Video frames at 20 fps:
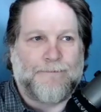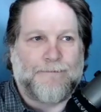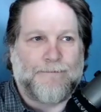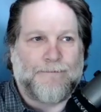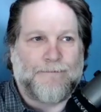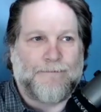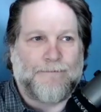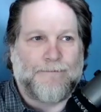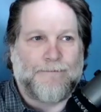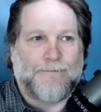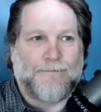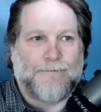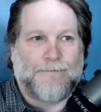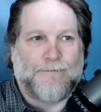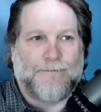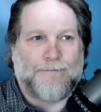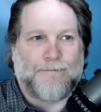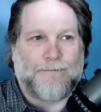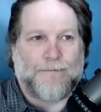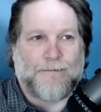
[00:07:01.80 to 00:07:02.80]

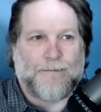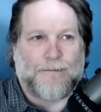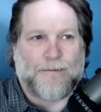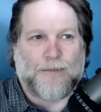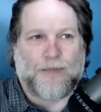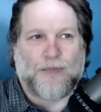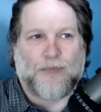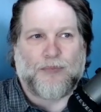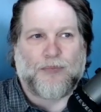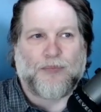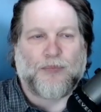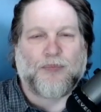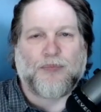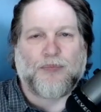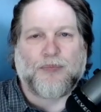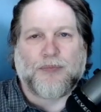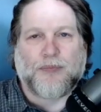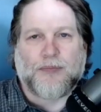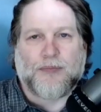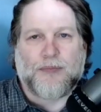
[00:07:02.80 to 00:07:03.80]

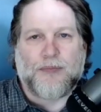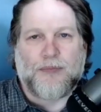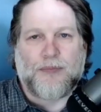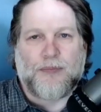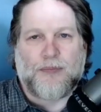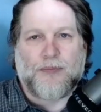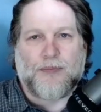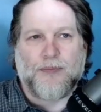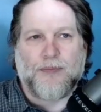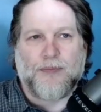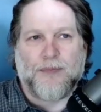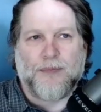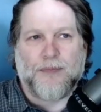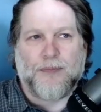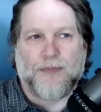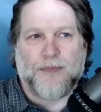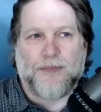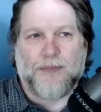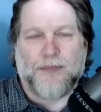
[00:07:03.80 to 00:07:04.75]
The person shown says nothing.